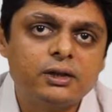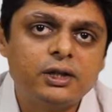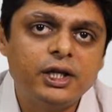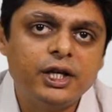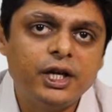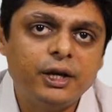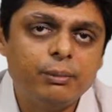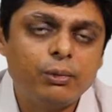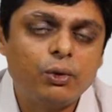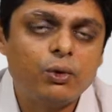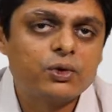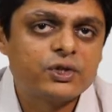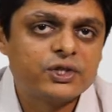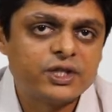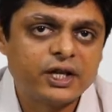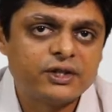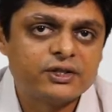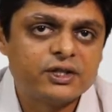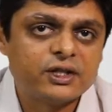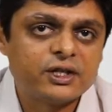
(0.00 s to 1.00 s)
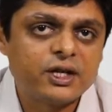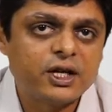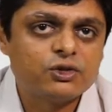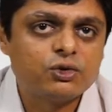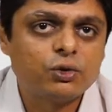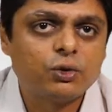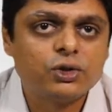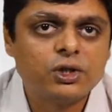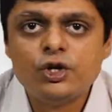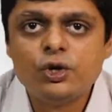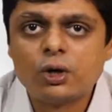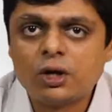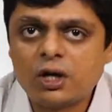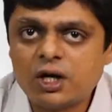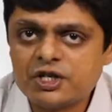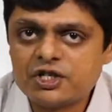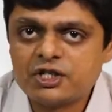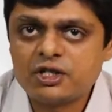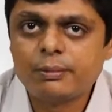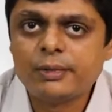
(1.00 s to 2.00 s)
the reports, etc. So your
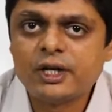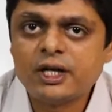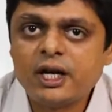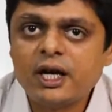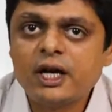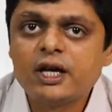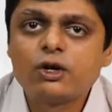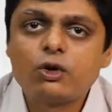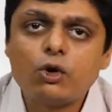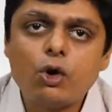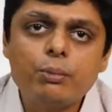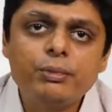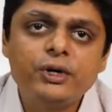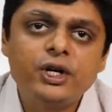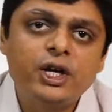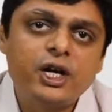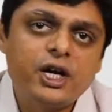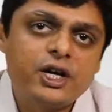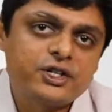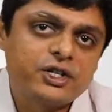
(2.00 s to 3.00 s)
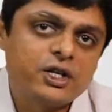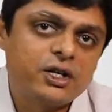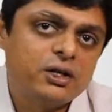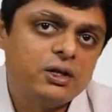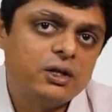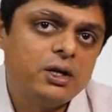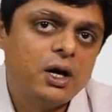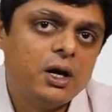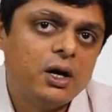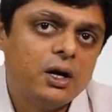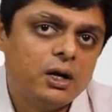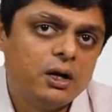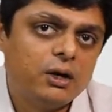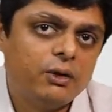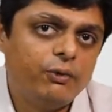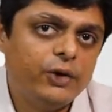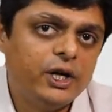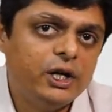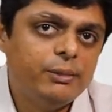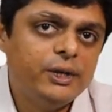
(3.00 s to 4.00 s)
customer care communication
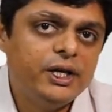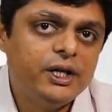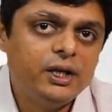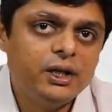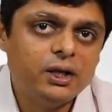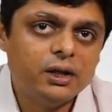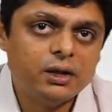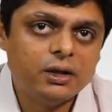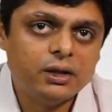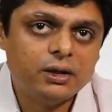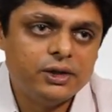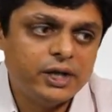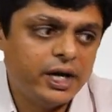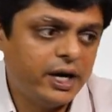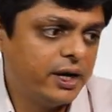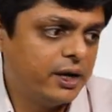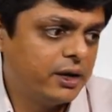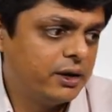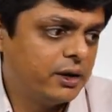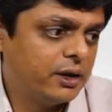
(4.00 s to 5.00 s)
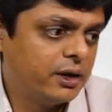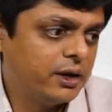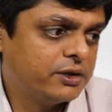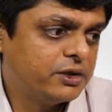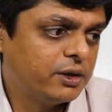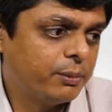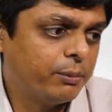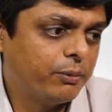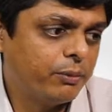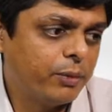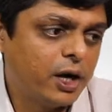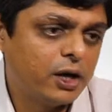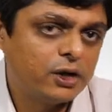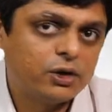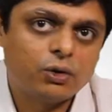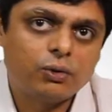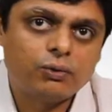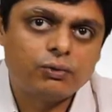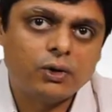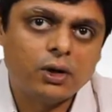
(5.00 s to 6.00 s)
will be there as a part
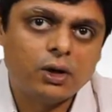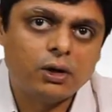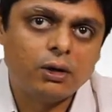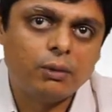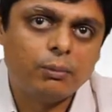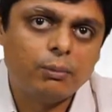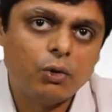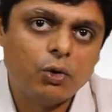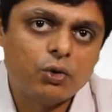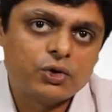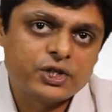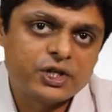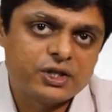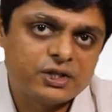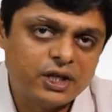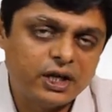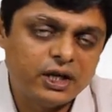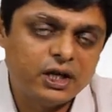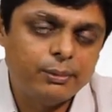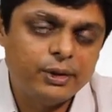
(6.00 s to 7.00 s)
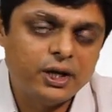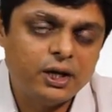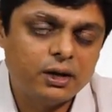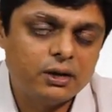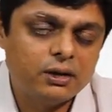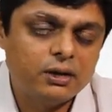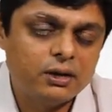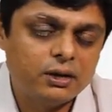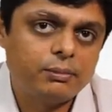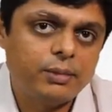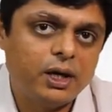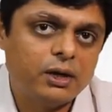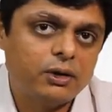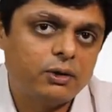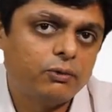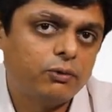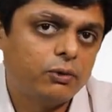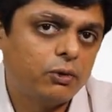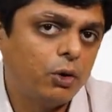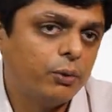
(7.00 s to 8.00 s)
of most significant part
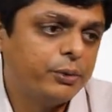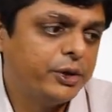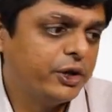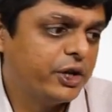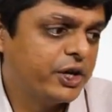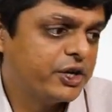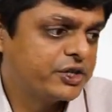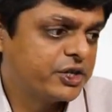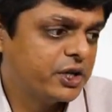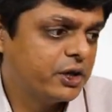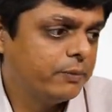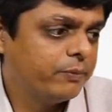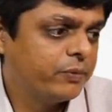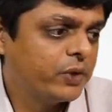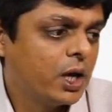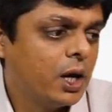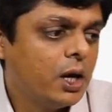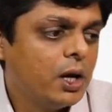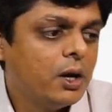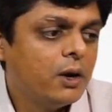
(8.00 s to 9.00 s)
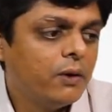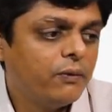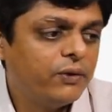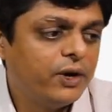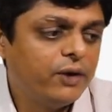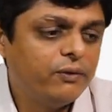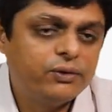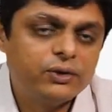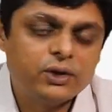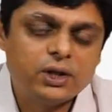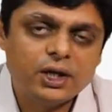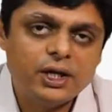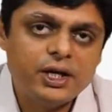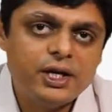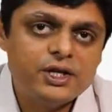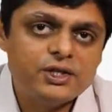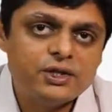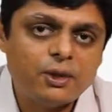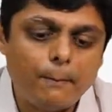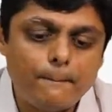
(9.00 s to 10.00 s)
of communication. Fifth is